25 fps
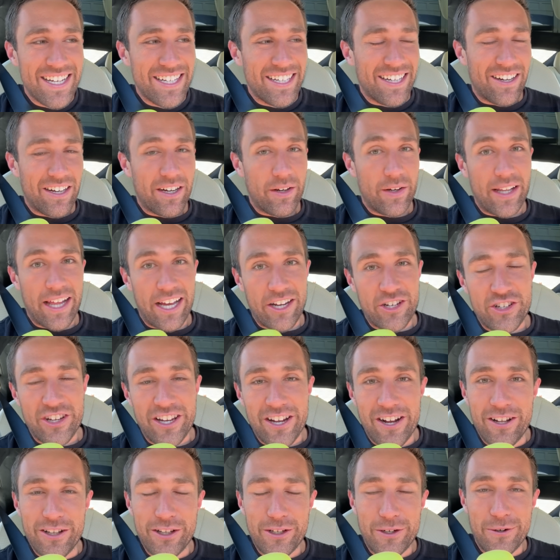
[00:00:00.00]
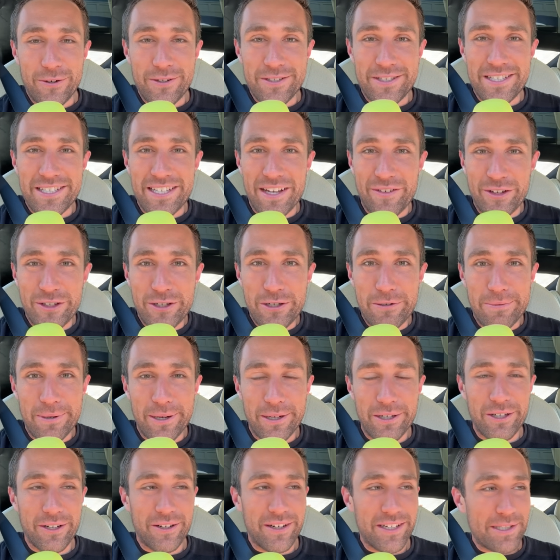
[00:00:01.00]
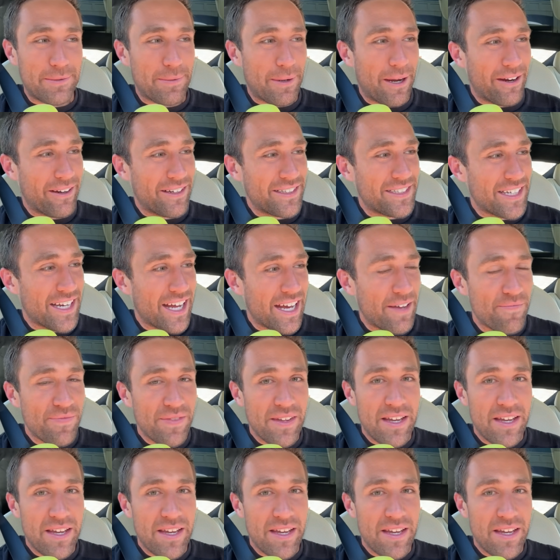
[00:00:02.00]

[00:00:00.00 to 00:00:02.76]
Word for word: Oh, actually, all the courses have a coupon code expiring tonight.